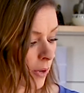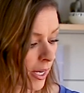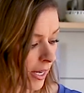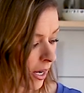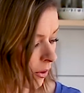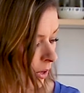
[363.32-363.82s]
you right
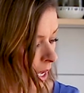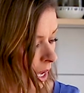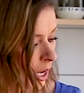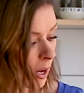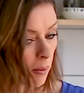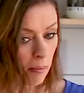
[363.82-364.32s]
now.
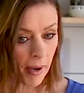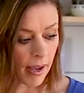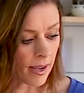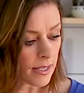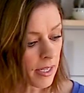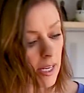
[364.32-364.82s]

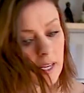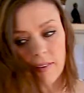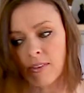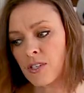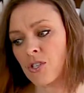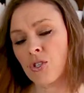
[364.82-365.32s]
But
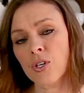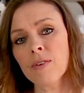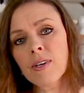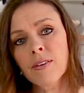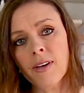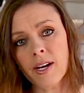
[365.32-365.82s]
this
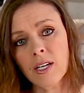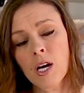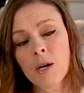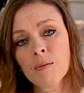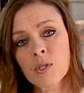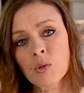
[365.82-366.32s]
trivet that
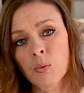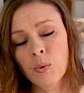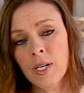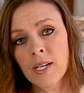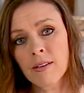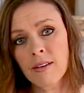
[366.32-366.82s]
comes
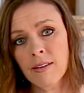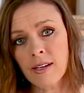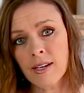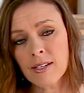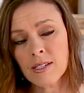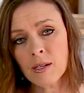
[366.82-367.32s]
with the
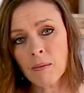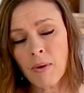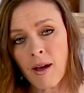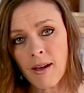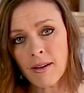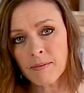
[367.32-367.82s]
Instant
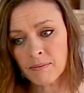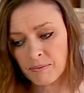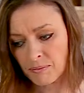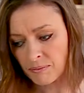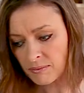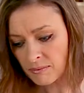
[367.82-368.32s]
Pot
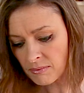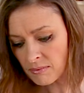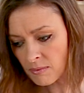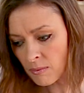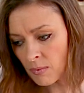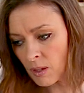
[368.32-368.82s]

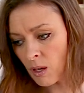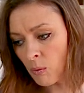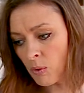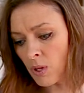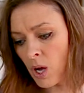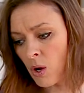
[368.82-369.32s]

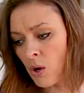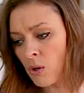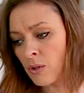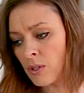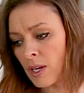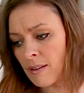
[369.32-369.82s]
will
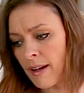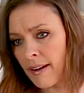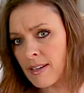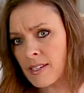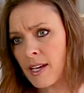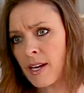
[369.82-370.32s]
hold, like
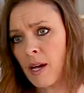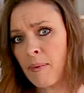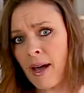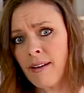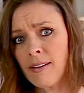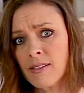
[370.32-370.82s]
I said,
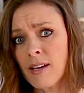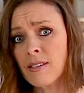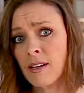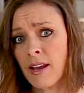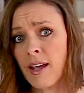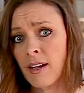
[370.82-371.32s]
about a
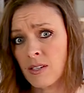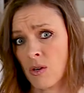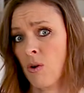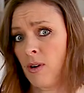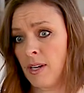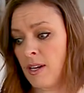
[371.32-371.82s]
dozen eggs
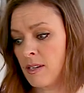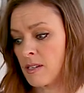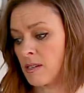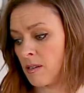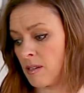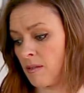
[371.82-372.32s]
on it
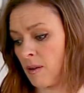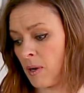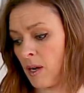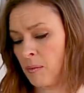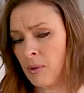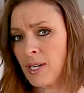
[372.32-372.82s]

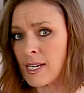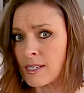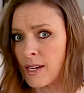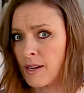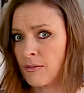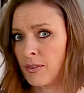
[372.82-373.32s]
uh, pretty
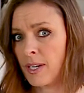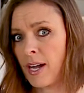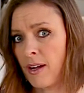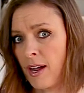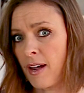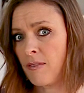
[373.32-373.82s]
safely.
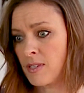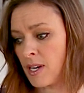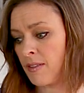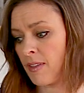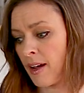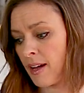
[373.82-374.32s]
I have
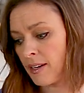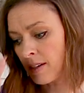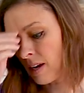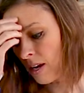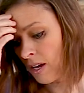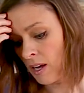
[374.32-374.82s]
done that
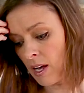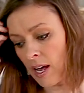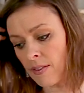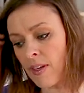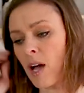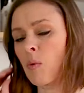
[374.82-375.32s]

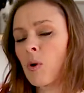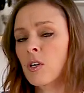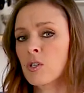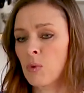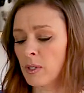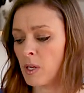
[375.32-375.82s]
and that
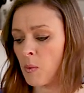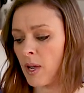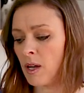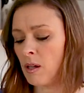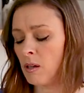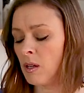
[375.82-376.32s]
worked really
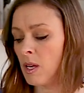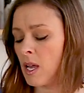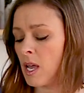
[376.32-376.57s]
well.